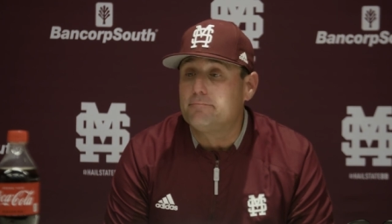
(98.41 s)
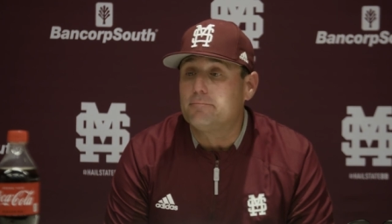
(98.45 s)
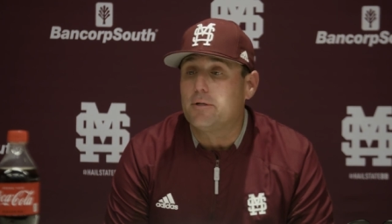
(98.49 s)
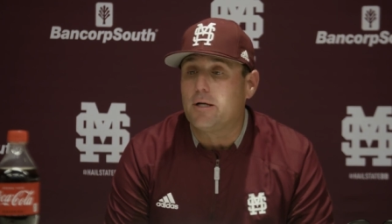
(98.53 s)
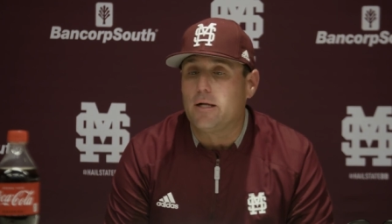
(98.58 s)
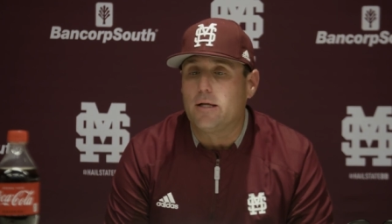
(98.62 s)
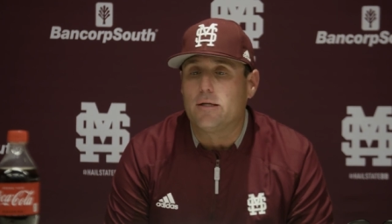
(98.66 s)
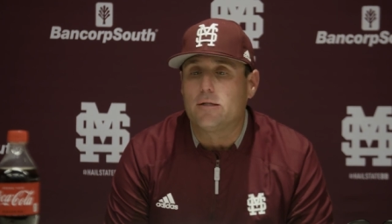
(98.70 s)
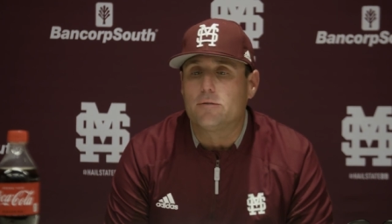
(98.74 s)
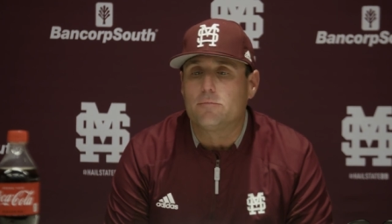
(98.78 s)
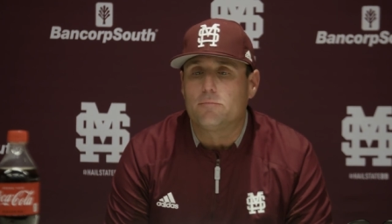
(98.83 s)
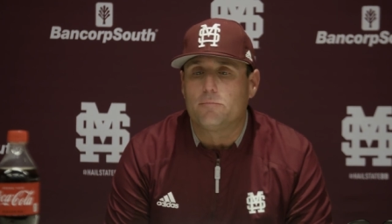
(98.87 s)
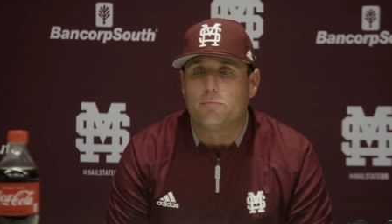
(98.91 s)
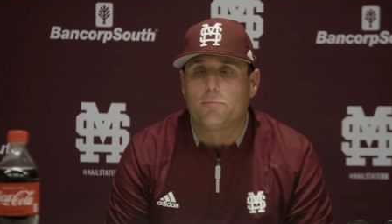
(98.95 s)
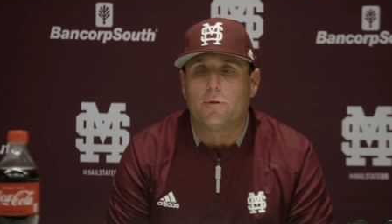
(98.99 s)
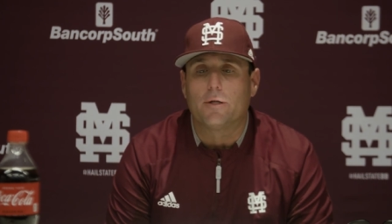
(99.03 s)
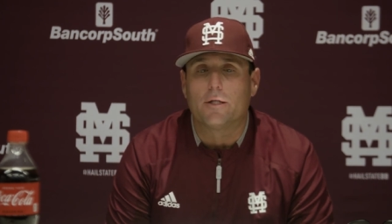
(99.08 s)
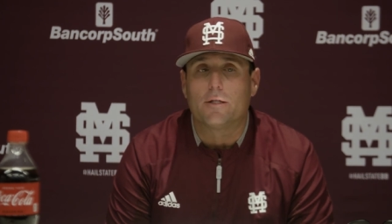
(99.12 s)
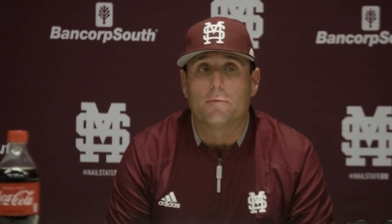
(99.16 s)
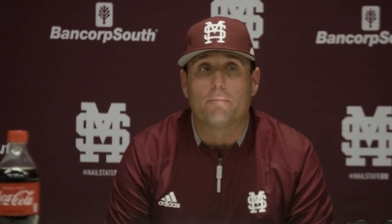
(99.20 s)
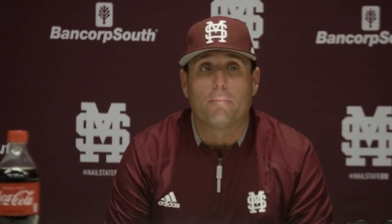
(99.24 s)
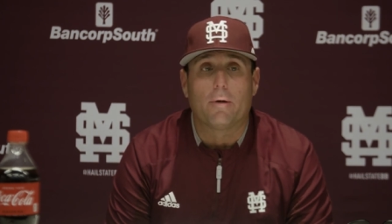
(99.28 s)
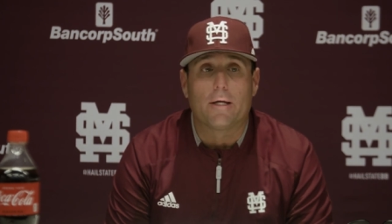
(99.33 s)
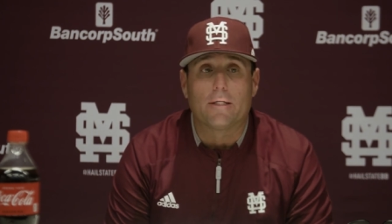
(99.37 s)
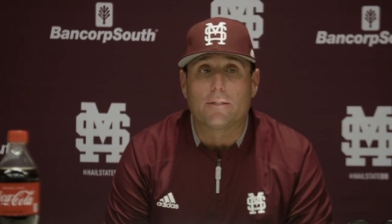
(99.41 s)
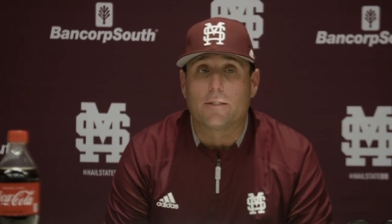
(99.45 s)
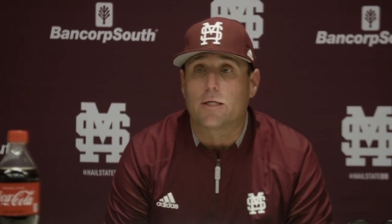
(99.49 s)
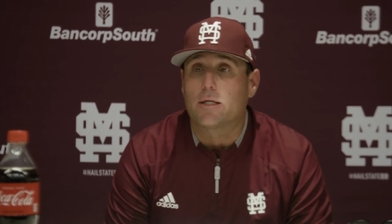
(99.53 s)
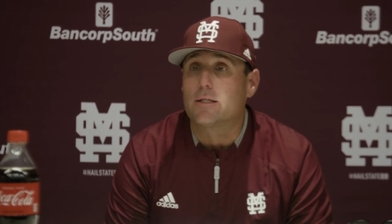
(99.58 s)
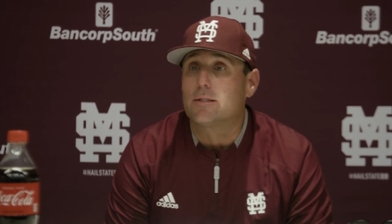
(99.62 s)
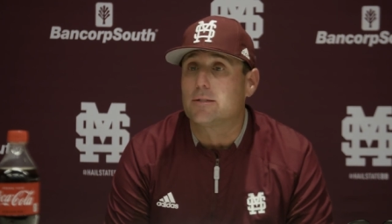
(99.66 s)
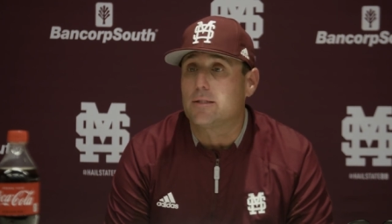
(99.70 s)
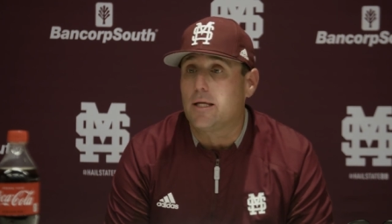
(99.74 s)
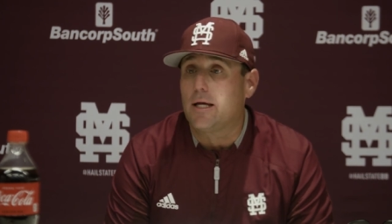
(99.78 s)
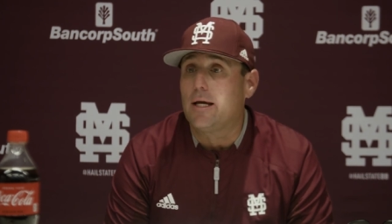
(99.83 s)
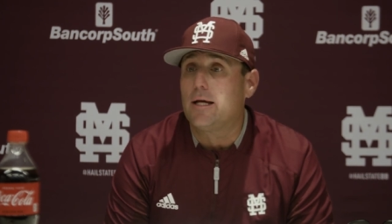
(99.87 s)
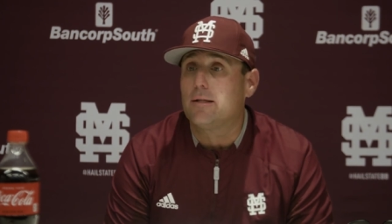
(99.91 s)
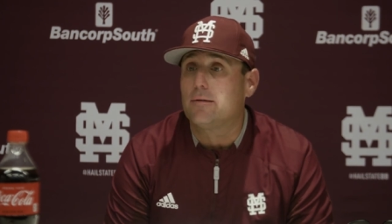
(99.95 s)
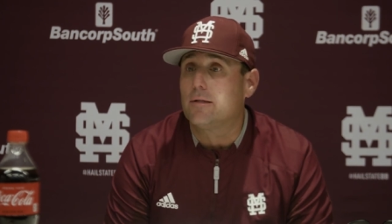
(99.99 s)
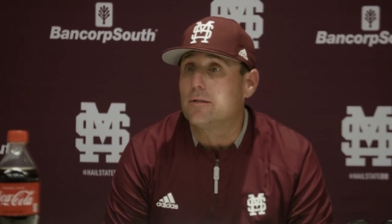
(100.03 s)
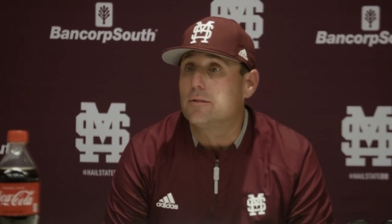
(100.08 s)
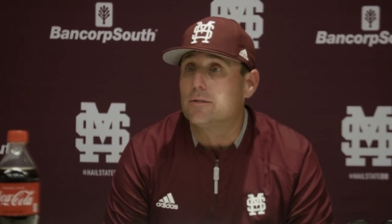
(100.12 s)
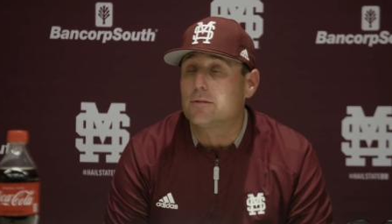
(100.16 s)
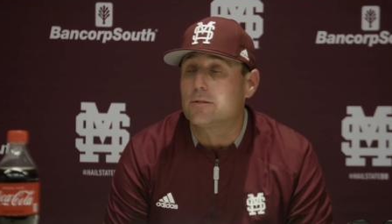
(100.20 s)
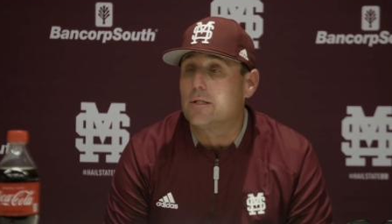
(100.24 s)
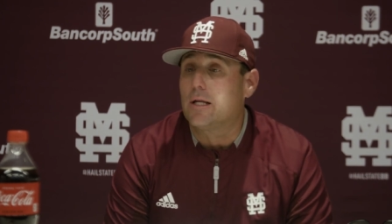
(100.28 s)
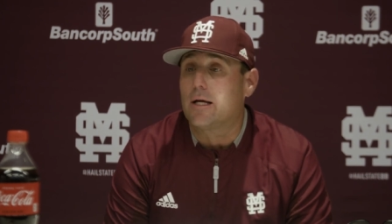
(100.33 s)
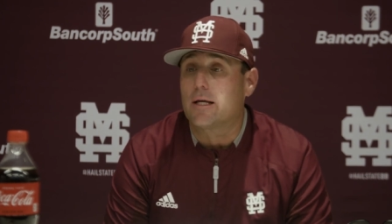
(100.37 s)
Probably pretty basic as that.
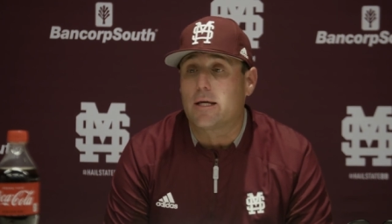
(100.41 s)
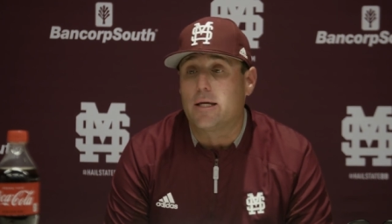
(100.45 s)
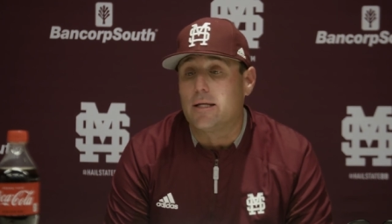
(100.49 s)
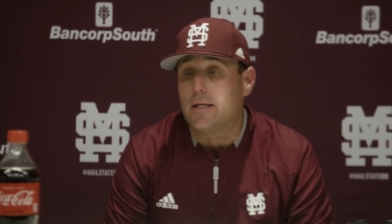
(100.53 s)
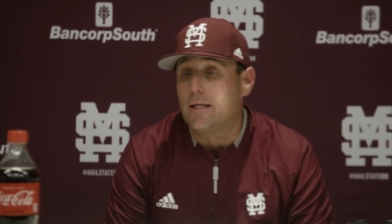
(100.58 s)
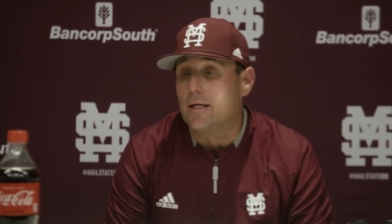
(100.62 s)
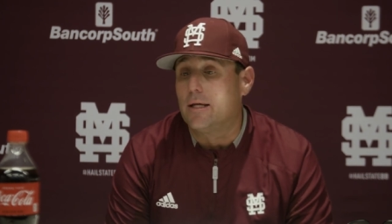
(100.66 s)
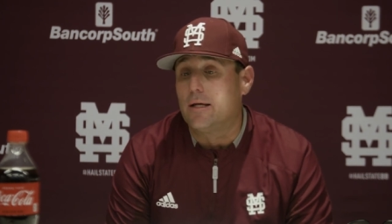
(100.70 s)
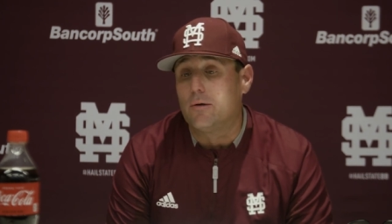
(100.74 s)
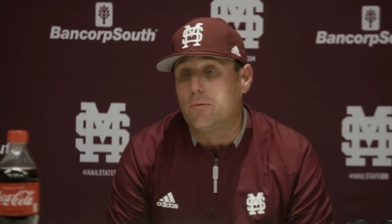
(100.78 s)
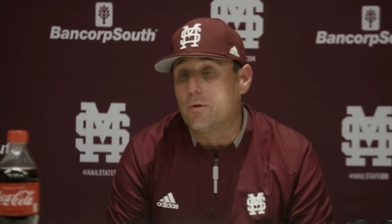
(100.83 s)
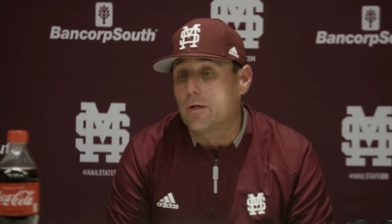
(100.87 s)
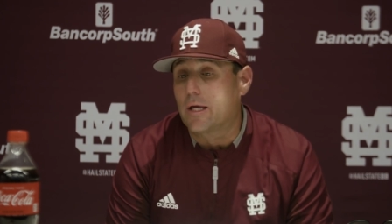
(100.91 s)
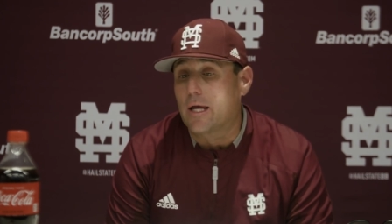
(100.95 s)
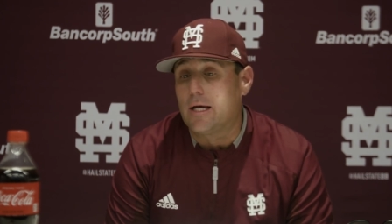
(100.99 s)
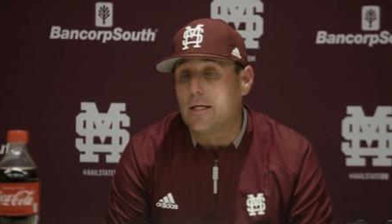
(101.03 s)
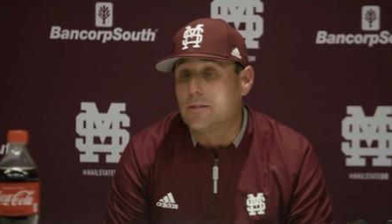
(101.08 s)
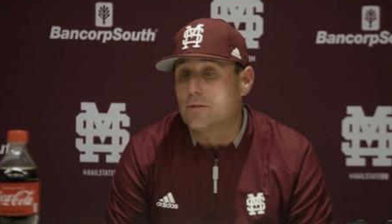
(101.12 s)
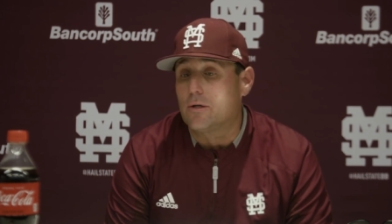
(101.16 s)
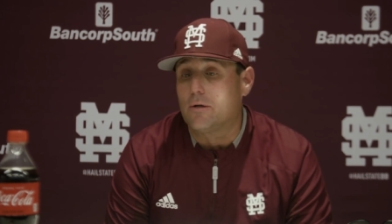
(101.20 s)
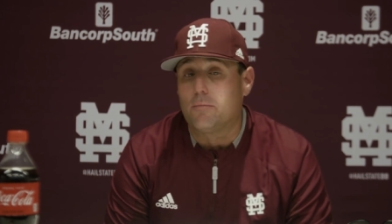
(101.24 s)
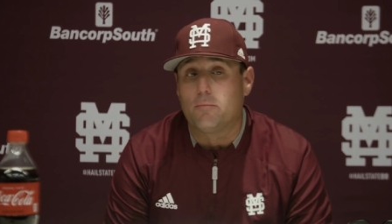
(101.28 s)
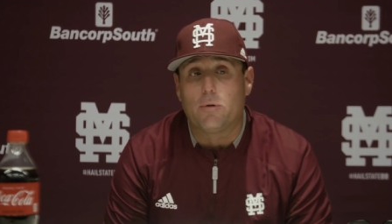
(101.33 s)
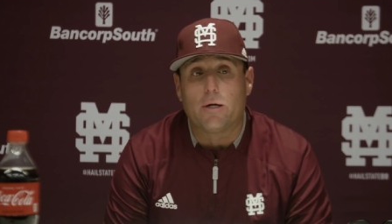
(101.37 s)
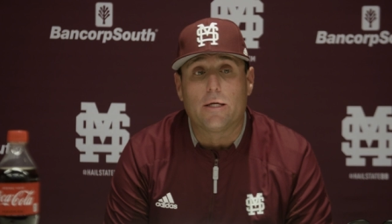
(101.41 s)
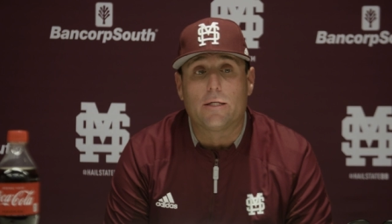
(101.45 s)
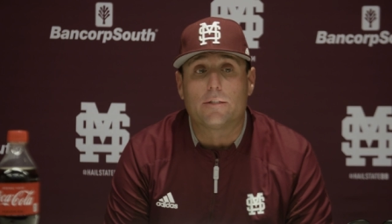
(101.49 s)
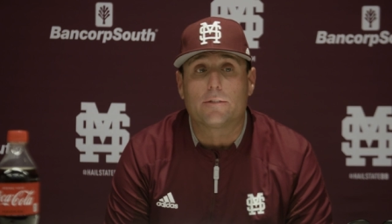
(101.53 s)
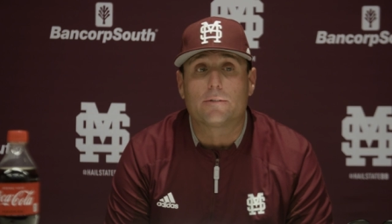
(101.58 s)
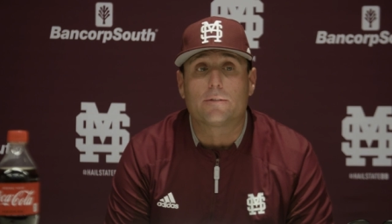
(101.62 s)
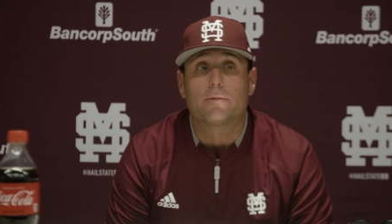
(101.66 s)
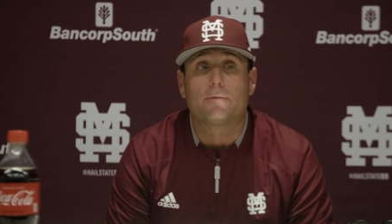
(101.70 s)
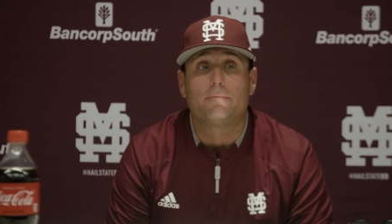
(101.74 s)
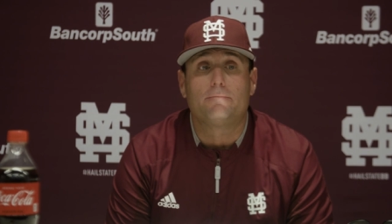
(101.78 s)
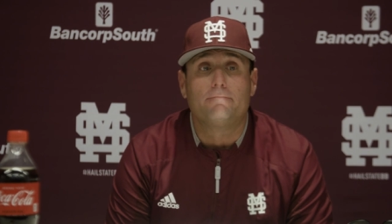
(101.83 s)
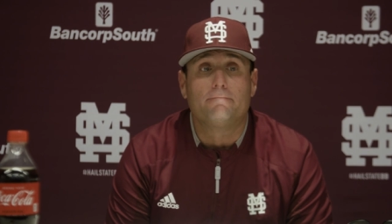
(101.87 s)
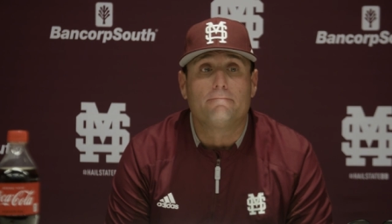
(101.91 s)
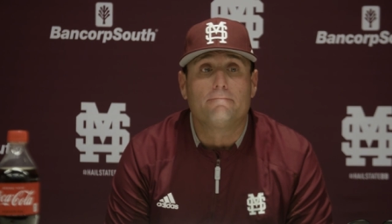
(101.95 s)
They're just not getting a hit with guys on base.